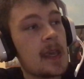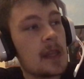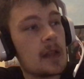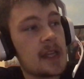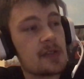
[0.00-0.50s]

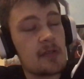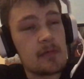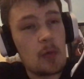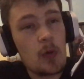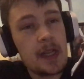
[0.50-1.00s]
The last
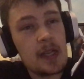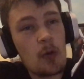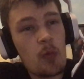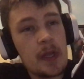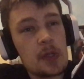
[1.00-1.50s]
result of a
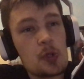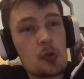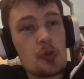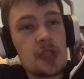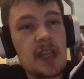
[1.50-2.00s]
1-0 win
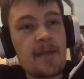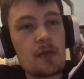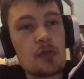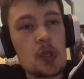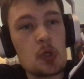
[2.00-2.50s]
to
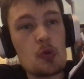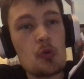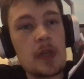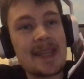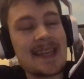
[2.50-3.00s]
Sheffield
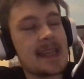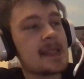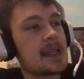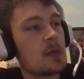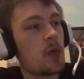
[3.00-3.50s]

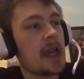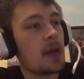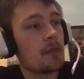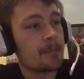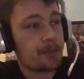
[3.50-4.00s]
United. Well,